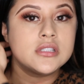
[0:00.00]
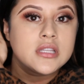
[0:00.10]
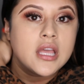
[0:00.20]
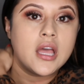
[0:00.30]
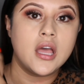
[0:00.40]
just
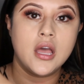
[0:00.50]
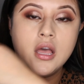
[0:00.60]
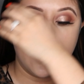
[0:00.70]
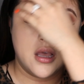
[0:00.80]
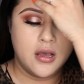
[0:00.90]
get
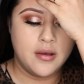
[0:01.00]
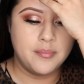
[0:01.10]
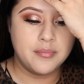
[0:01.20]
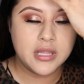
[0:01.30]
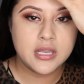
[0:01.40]

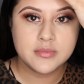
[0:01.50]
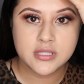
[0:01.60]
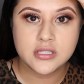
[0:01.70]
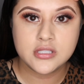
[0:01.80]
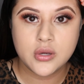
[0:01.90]
medium
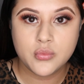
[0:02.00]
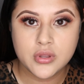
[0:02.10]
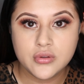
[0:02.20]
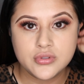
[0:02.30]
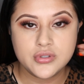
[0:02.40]
skin tone
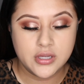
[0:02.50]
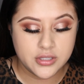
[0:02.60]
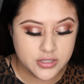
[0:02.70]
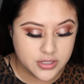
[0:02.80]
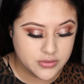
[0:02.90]
with neutral
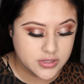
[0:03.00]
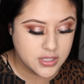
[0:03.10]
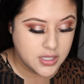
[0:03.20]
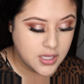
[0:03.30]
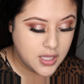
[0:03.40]
undertones,
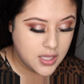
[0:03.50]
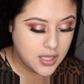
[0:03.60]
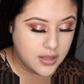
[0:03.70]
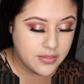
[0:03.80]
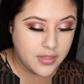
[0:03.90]

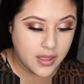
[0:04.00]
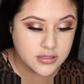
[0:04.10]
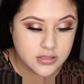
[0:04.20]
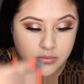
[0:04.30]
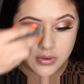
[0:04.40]
and
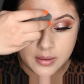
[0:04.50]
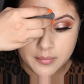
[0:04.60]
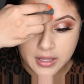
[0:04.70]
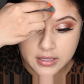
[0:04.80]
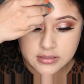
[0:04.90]
that's the one I
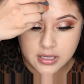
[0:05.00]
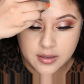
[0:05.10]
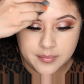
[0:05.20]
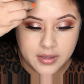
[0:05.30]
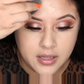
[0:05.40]
picked
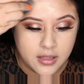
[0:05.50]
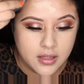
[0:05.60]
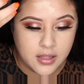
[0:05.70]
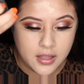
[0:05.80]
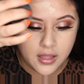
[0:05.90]
up,
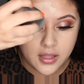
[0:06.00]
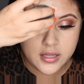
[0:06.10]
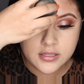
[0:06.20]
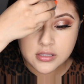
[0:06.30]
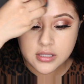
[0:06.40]

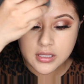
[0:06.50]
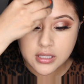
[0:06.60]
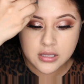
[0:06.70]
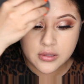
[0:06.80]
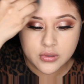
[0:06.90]
and it's looking
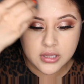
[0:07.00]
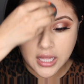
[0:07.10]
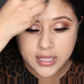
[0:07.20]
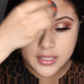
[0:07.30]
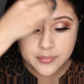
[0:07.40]
a little
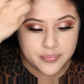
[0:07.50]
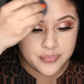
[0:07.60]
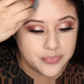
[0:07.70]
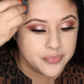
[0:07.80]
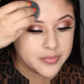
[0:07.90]
light,
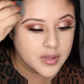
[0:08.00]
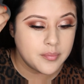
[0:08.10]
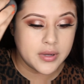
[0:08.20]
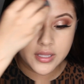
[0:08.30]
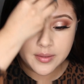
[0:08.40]

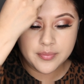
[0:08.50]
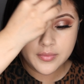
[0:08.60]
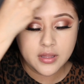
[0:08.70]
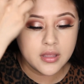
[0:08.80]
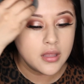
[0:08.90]
but
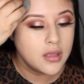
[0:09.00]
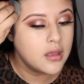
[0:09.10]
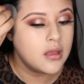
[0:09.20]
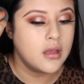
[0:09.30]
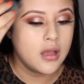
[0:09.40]

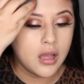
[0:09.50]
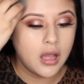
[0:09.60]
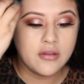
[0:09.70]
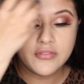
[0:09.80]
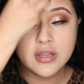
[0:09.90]

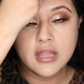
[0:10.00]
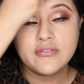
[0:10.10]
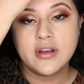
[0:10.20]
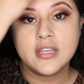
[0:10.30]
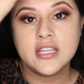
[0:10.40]
I feel like
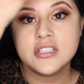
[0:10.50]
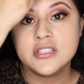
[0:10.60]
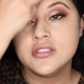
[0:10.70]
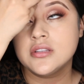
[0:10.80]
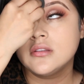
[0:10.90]

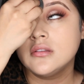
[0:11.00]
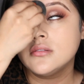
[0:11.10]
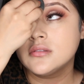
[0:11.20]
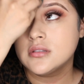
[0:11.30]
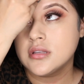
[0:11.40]
foundations
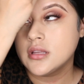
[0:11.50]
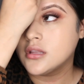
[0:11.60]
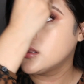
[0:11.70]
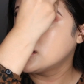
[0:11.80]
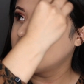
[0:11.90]
usually
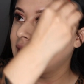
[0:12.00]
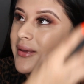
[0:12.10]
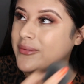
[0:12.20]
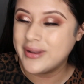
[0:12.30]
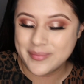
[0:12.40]
look
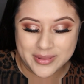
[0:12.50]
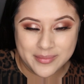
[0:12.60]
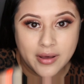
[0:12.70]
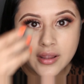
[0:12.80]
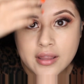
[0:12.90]
light when I put
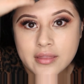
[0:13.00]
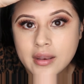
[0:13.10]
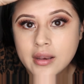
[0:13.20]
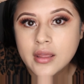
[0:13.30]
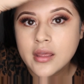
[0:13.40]
them on, and
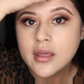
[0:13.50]
then